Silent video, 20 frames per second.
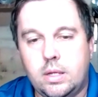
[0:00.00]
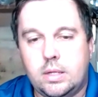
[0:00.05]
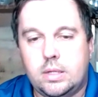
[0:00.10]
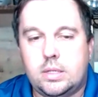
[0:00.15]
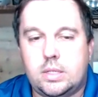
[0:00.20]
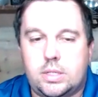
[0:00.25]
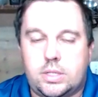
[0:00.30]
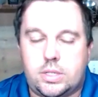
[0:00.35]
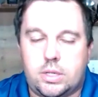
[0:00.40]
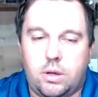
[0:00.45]

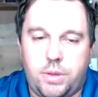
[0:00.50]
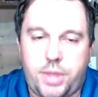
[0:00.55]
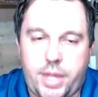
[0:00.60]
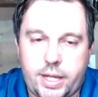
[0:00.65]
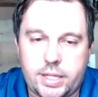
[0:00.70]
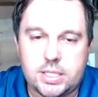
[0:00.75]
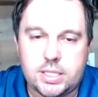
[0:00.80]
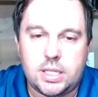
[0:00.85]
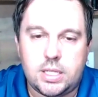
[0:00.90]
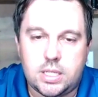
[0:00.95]
So
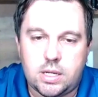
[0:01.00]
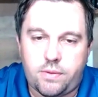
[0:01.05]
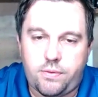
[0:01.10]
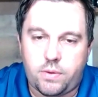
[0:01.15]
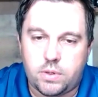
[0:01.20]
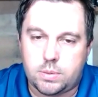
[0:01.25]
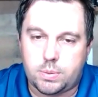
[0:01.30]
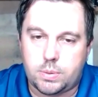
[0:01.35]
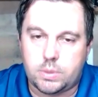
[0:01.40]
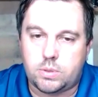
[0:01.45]
that's the
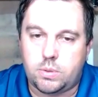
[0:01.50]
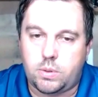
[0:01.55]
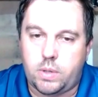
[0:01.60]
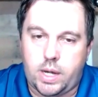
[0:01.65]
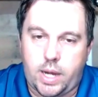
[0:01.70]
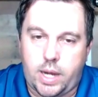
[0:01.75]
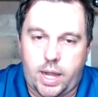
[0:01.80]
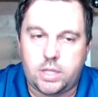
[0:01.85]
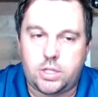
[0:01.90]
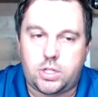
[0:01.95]
difference between a
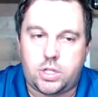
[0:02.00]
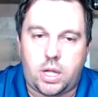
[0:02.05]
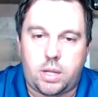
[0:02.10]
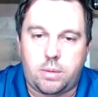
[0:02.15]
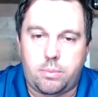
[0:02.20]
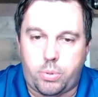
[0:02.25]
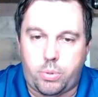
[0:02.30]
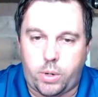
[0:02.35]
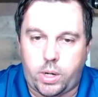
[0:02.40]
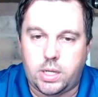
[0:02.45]
headshot
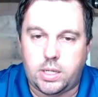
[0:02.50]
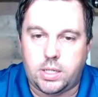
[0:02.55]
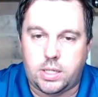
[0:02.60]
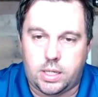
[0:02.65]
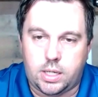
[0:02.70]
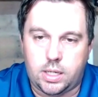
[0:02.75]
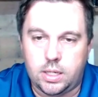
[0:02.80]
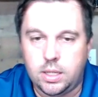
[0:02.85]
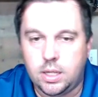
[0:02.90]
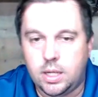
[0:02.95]
and
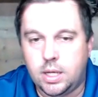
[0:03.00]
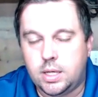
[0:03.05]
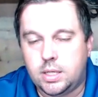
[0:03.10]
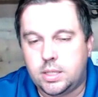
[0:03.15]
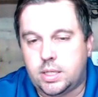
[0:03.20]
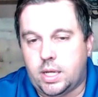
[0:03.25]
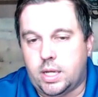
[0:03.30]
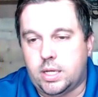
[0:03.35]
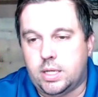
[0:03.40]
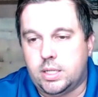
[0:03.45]
branding,
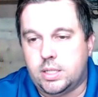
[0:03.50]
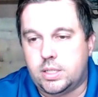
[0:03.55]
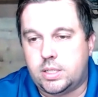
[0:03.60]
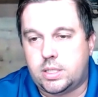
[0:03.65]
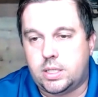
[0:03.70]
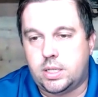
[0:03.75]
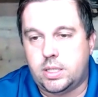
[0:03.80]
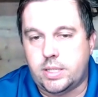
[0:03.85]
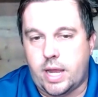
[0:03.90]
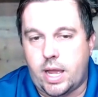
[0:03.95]

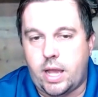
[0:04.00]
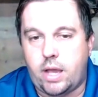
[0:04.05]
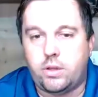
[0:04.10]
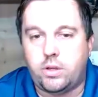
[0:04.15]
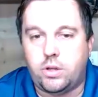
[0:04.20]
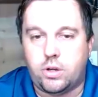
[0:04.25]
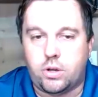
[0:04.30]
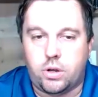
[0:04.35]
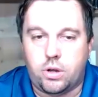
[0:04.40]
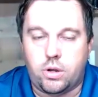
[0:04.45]
is now
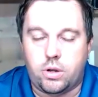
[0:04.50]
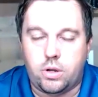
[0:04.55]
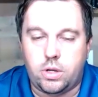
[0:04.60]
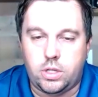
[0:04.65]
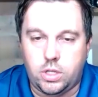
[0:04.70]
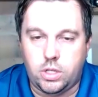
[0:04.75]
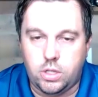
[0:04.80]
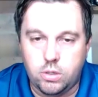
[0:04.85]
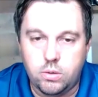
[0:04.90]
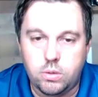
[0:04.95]
you're
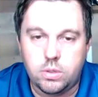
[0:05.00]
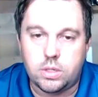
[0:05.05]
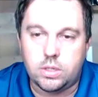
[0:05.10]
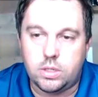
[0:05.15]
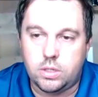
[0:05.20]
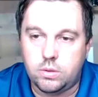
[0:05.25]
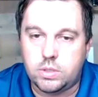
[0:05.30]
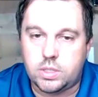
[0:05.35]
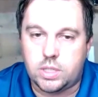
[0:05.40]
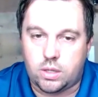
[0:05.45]
u-
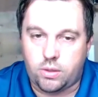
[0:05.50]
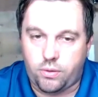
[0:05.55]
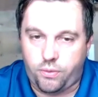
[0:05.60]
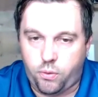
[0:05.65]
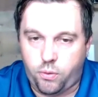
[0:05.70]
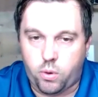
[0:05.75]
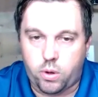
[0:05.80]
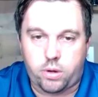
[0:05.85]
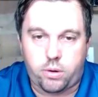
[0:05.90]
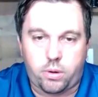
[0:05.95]
using the
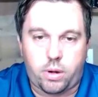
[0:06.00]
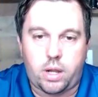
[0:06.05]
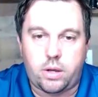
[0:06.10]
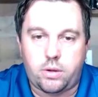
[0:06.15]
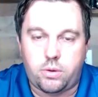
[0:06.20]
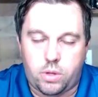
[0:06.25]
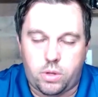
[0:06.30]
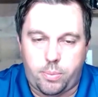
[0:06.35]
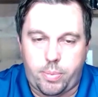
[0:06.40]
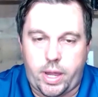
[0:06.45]
foreground
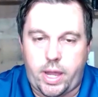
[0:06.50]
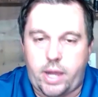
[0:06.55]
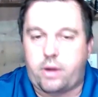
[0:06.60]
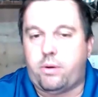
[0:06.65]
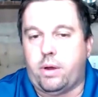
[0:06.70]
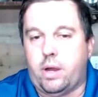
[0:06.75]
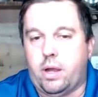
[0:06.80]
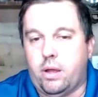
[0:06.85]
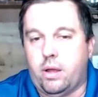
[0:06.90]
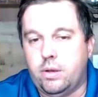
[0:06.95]
or the
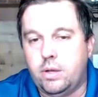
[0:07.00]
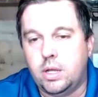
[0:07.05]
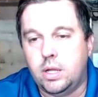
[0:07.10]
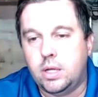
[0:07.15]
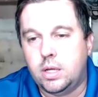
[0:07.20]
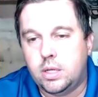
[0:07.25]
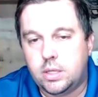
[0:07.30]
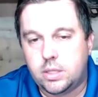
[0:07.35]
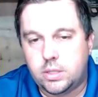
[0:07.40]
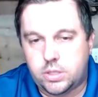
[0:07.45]
background
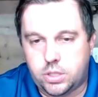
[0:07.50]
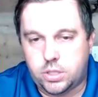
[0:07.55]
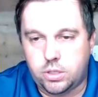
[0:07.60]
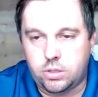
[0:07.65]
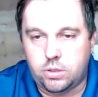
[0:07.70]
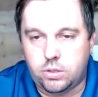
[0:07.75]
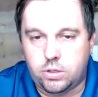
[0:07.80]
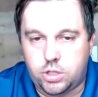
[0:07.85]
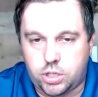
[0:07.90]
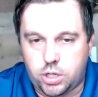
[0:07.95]

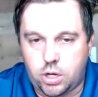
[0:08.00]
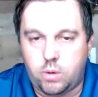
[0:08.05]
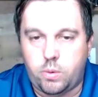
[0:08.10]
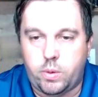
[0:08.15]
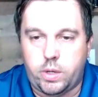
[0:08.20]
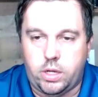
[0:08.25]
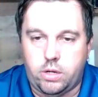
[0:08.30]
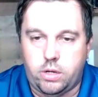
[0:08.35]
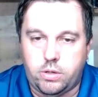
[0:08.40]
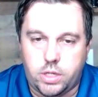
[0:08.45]
to show
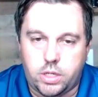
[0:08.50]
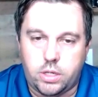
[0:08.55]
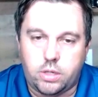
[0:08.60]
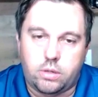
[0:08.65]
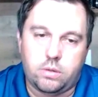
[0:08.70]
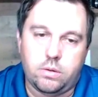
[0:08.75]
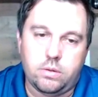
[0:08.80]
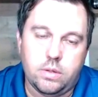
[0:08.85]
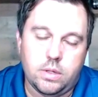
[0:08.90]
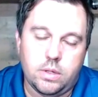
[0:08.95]
what you do.
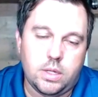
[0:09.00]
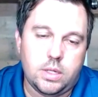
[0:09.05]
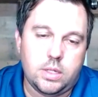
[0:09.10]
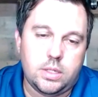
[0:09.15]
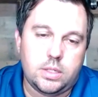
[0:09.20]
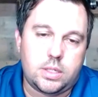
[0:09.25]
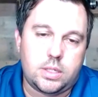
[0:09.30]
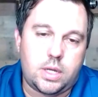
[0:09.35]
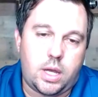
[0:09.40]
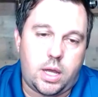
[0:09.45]

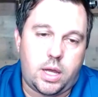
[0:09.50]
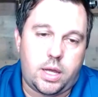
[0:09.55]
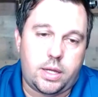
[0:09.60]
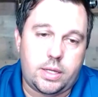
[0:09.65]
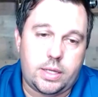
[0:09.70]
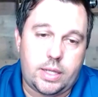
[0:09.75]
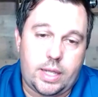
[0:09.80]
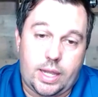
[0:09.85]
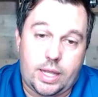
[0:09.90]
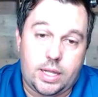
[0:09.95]
Uh,
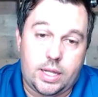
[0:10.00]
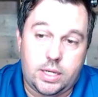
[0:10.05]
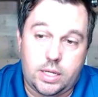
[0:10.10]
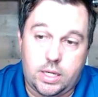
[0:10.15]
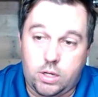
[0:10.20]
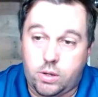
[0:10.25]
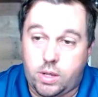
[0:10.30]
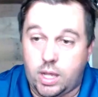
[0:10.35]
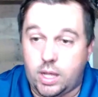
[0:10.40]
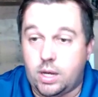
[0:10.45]
and
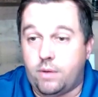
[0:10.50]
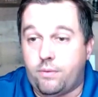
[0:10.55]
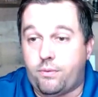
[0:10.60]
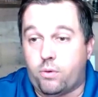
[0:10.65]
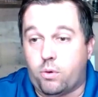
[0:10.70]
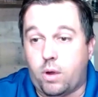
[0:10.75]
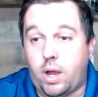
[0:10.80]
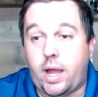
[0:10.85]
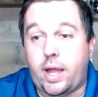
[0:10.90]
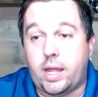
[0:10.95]
you get a
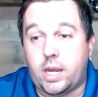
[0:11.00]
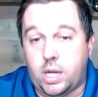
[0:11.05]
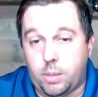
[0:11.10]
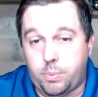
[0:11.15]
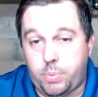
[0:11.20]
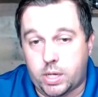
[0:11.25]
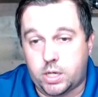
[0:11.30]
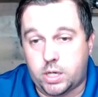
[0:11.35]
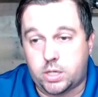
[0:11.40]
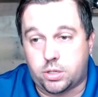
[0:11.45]
variety of
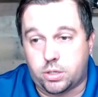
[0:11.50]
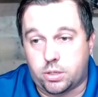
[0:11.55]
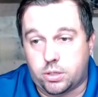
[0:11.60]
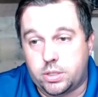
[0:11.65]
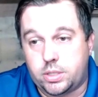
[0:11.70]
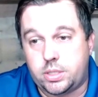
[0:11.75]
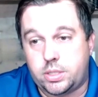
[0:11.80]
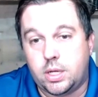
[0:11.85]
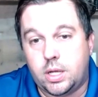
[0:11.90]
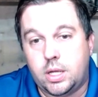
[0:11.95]

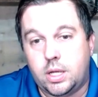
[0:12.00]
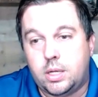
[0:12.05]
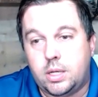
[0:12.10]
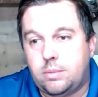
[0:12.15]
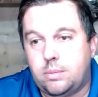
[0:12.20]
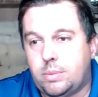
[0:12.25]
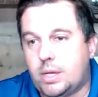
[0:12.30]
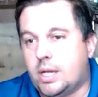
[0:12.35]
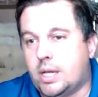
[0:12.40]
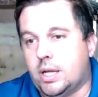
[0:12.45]
pictures,
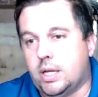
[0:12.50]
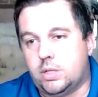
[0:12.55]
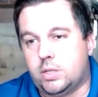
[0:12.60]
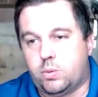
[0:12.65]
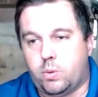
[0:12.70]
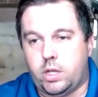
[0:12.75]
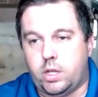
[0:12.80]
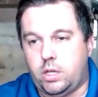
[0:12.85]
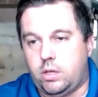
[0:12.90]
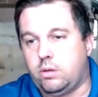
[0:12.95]
because
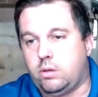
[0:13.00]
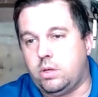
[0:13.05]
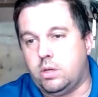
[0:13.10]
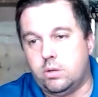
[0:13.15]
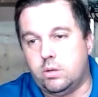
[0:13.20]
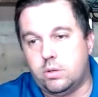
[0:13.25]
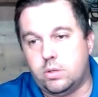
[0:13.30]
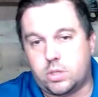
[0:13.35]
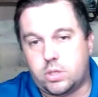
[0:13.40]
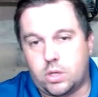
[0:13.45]
what you use